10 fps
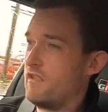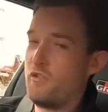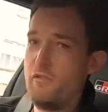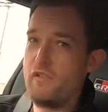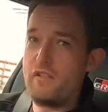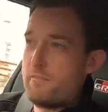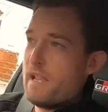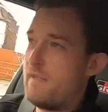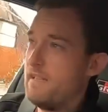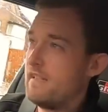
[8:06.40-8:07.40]
Toyota aren't
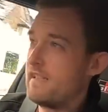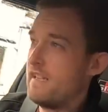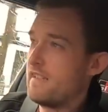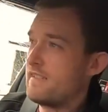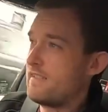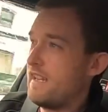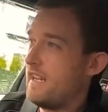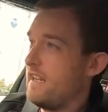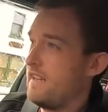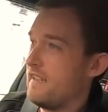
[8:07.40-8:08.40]
paying me to say this.
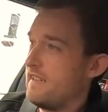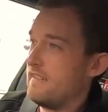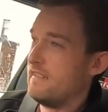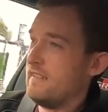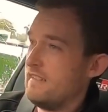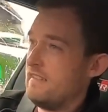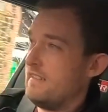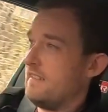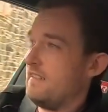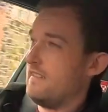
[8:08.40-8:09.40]
I
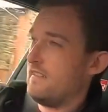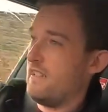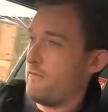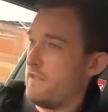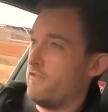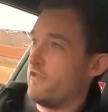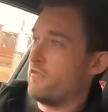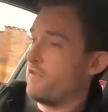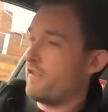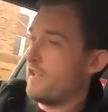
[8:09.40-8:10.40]
went and ordered
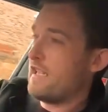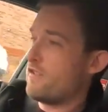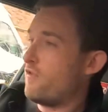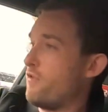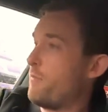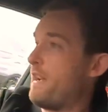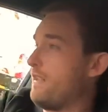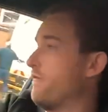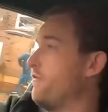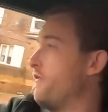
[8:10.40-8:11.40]
one of these off the back
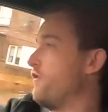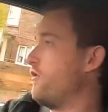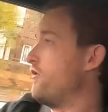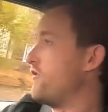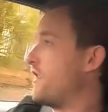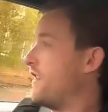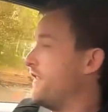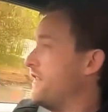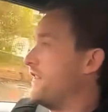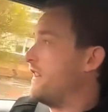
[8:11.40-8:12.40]
of the reviews, and